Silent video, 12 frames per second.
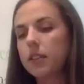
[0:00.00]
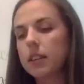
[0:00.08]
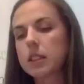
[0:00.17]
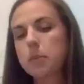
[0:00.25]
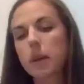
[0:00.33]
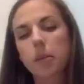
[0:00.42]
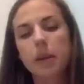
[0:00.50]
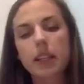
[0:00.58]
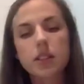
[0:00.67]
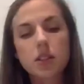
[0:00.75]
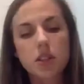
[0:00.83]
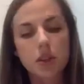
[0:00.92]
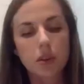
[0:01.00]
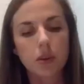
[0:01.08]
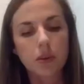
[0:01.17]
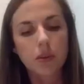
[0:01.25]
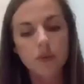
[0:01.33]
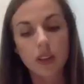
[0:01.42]
of experiments
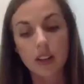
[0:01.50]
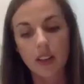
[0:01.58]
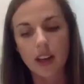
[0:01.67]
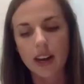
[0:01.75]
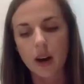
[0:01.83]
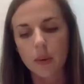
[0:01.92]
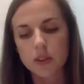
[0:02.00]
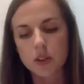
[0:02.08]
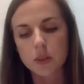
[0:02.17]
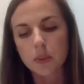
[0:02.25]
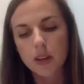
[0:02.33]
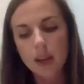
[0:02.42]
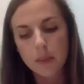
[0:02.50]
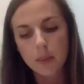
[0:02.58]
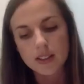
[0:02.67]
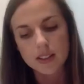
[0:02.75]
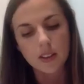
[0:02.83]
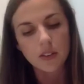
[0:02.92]
to figure that out, which is pretty
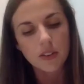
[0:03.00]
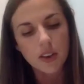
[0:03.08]
impressive.